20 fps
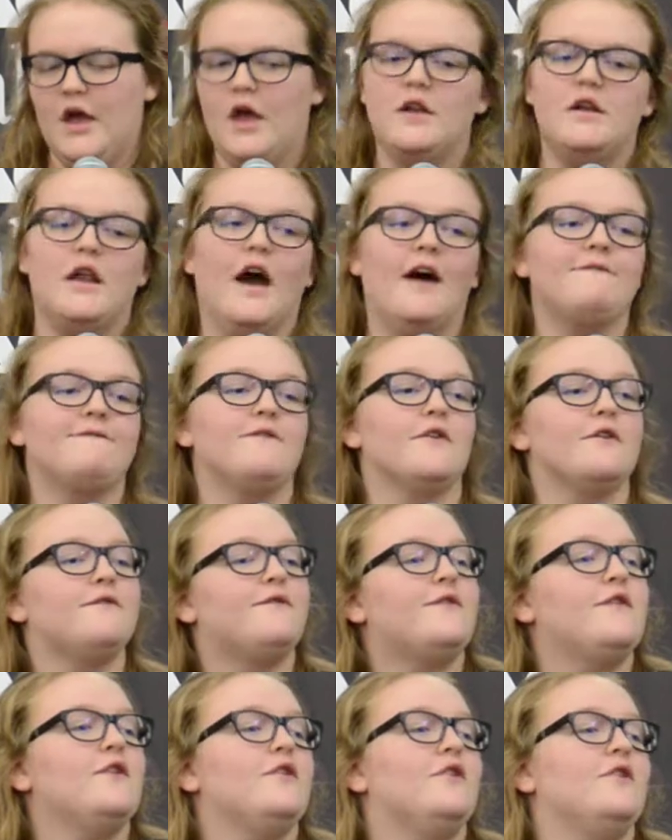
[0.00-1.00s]
not for
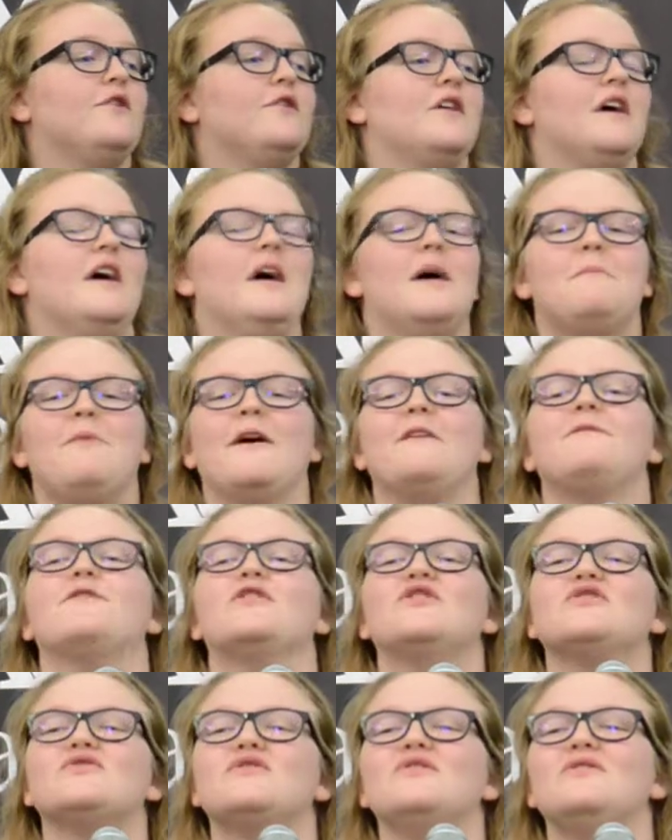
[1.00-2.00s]
food, but
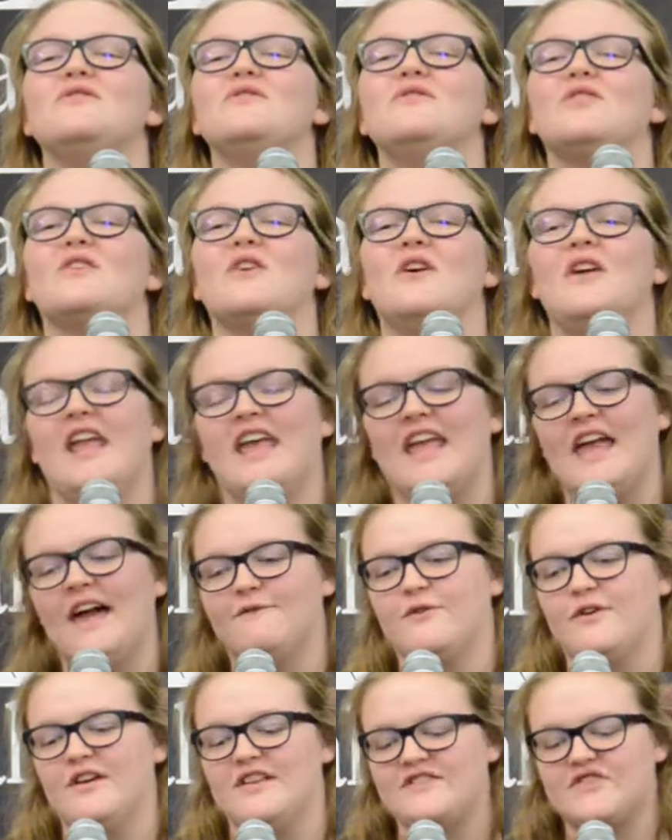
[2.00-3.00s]
for true learning.
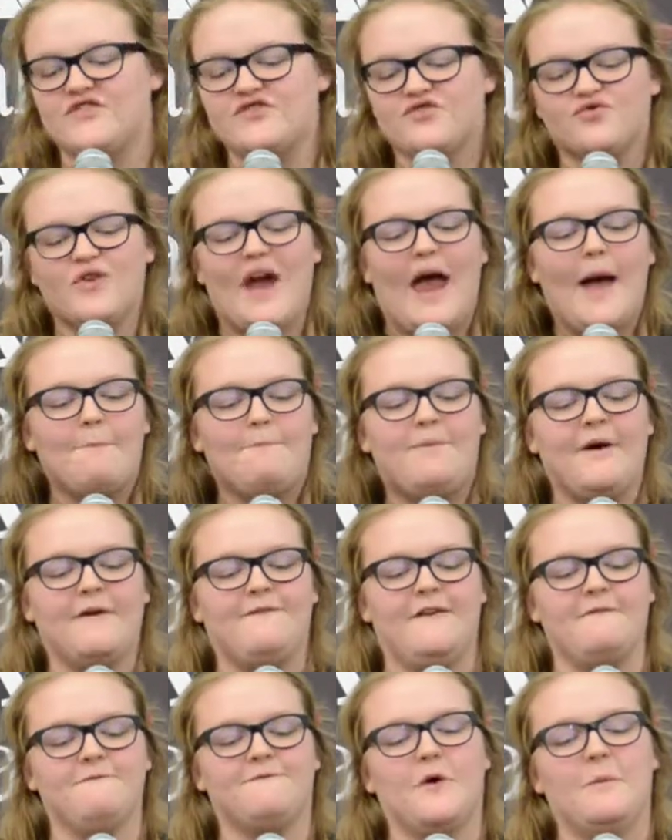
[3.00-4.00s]
Every scrap of
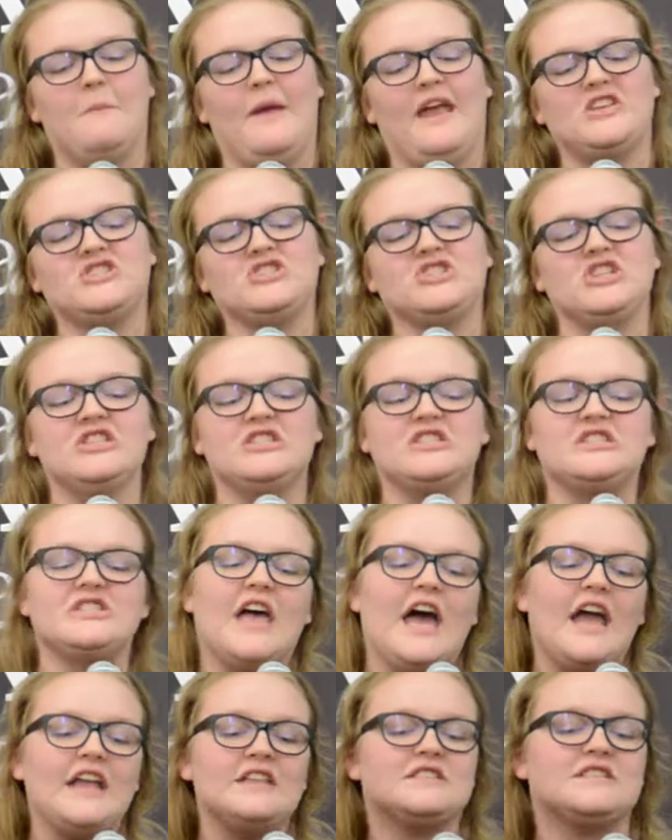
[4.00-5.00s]
information
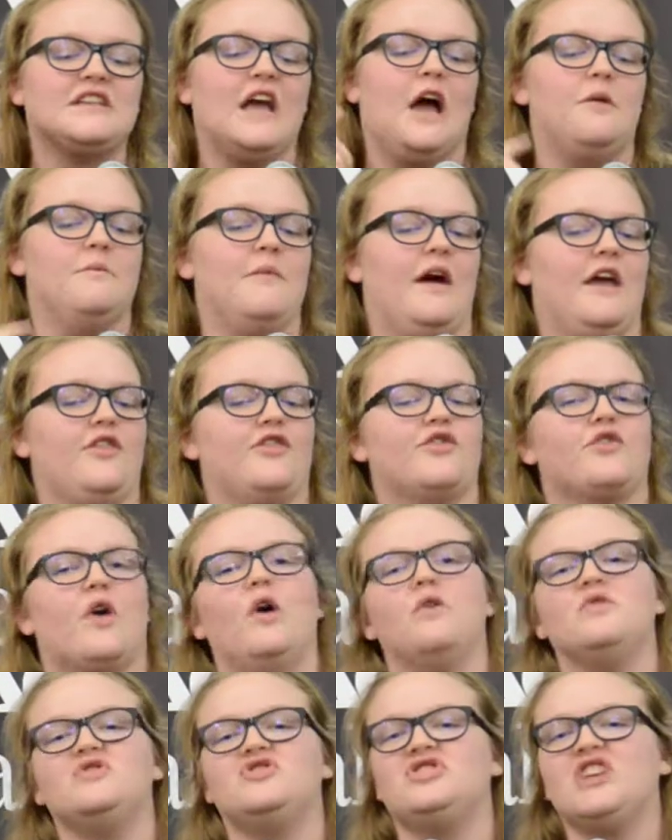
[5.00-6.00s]
slides down my
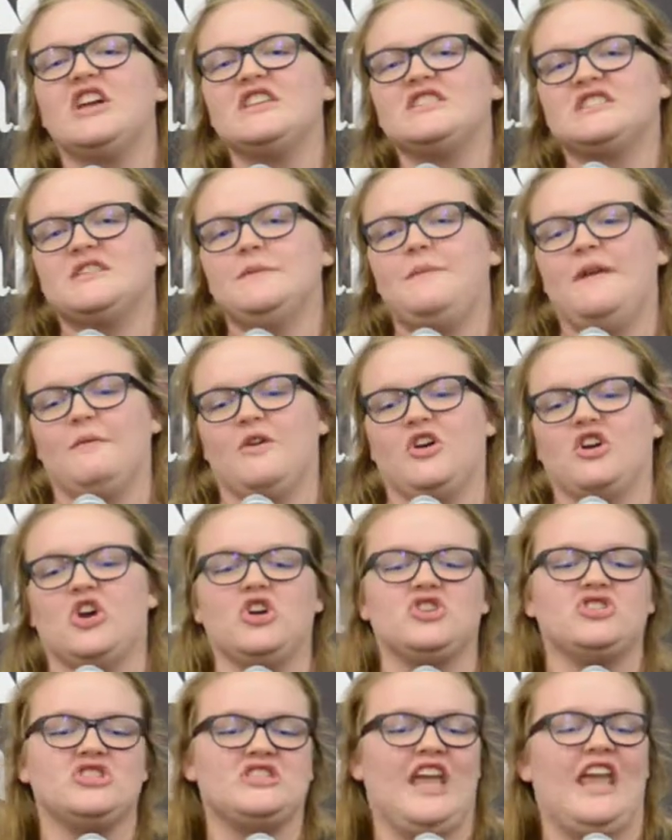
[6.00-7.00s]
throat just to be
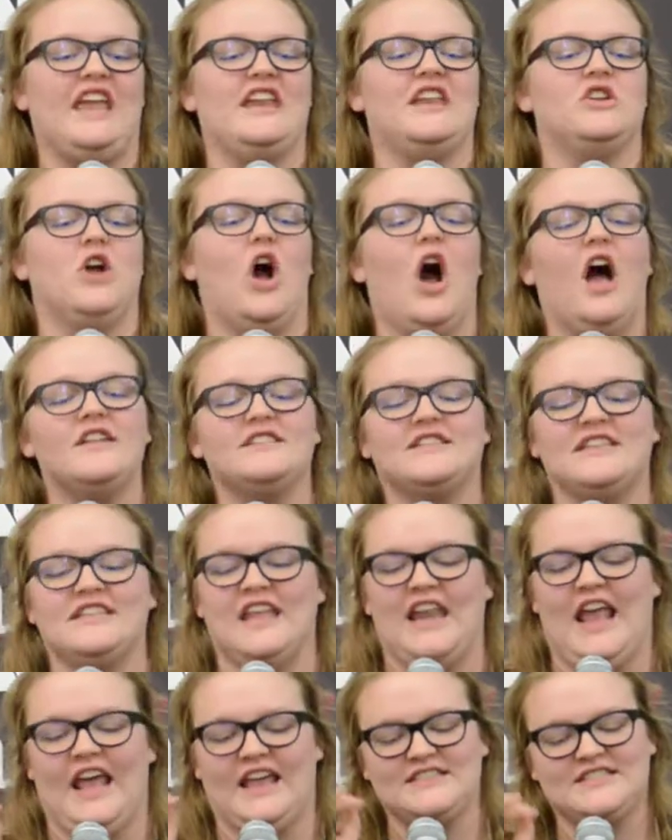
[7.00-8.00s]
regurgitated onto
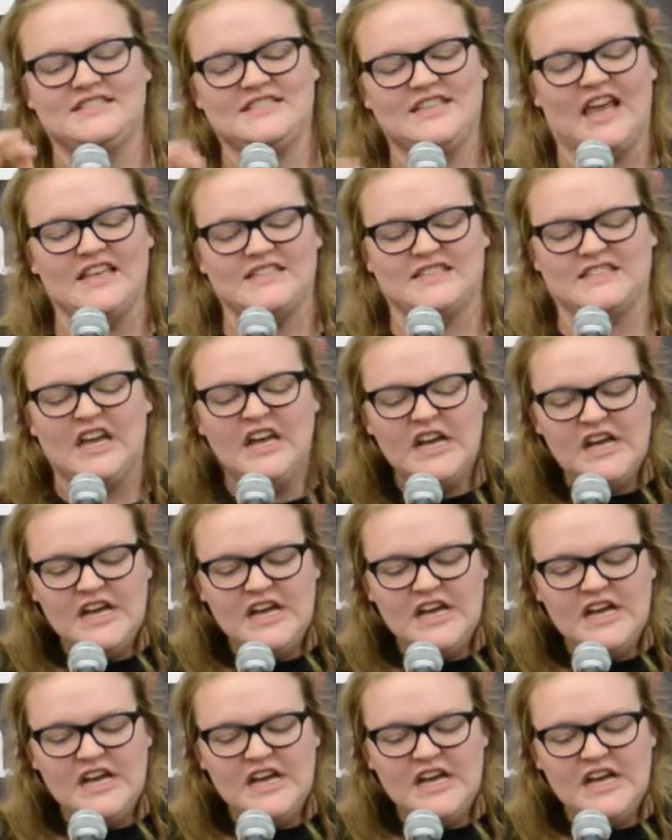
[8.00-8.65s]
the next test.